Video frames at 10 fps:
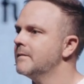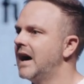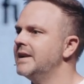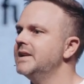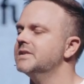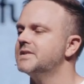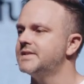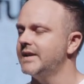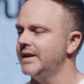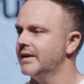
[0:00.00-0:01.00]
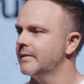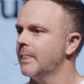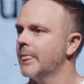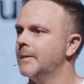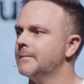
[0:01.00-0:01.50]
I need to see.
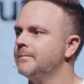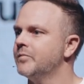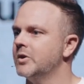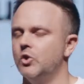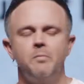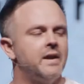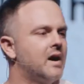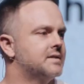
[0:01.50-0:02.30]
You may not